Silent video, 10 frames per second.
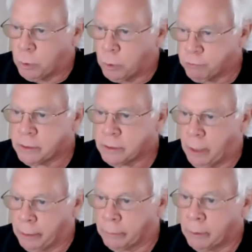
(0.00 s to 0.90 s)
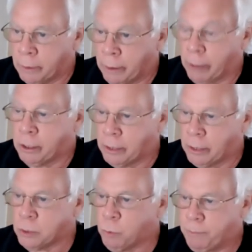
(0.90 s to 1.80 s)
which risks a
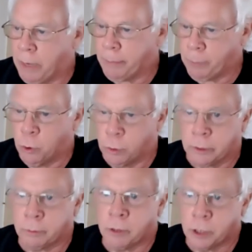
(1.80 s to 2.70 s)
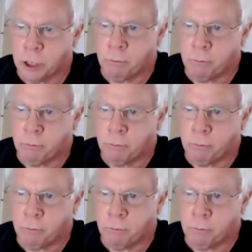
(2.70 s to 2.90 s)
collision with people who are